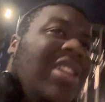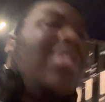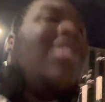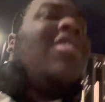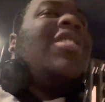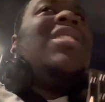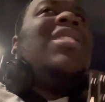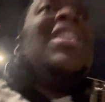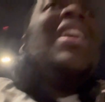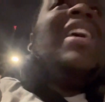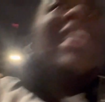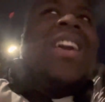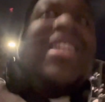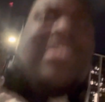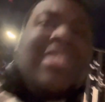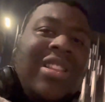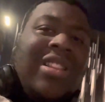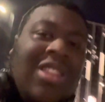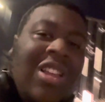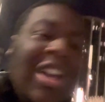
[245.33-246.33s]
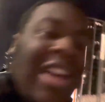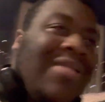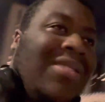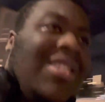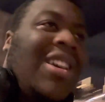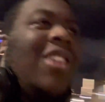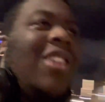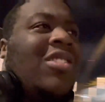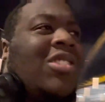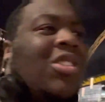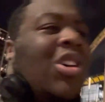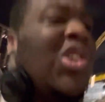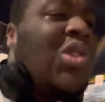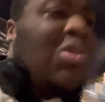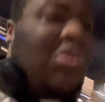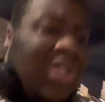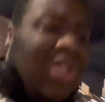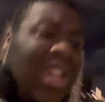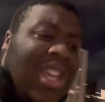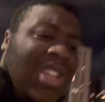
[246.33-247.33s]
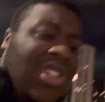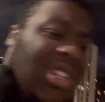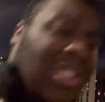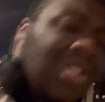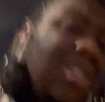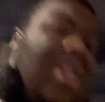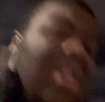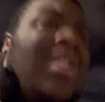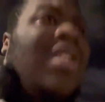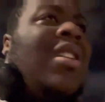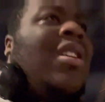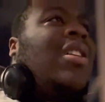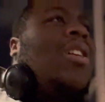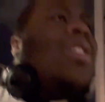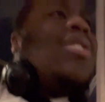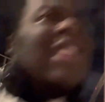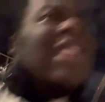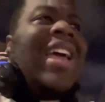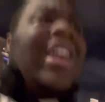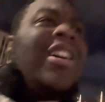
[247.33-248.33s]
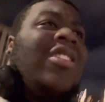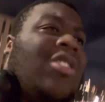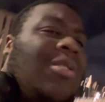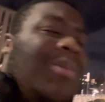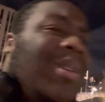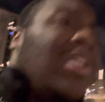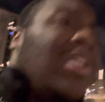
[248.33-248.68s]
holidays, the lifestyle, the social changes, uh, the economic